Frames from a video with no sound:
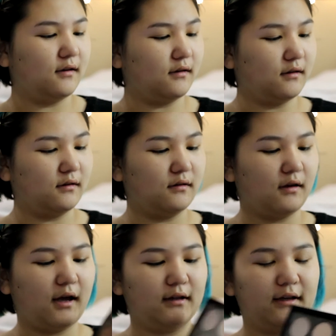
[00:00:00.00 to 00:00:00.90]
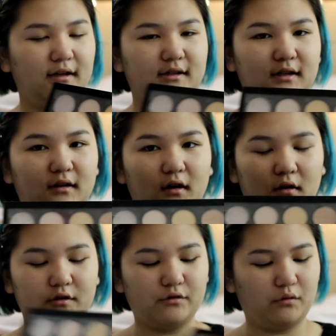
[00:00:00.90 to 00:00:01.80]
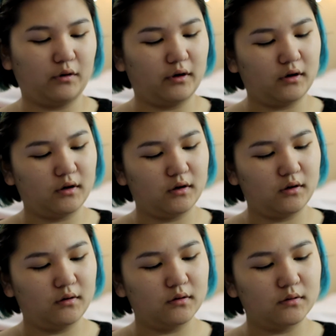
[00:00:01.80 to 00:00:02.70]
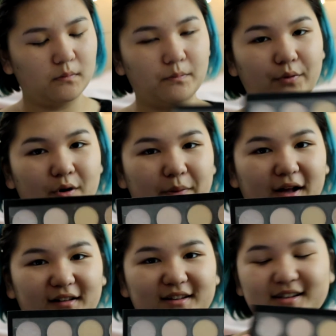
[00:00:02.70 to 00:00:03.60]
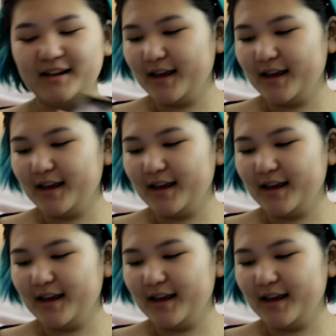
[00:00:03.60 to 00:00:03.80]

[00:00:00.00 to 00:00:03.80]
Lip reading: highlight and contour pro palette.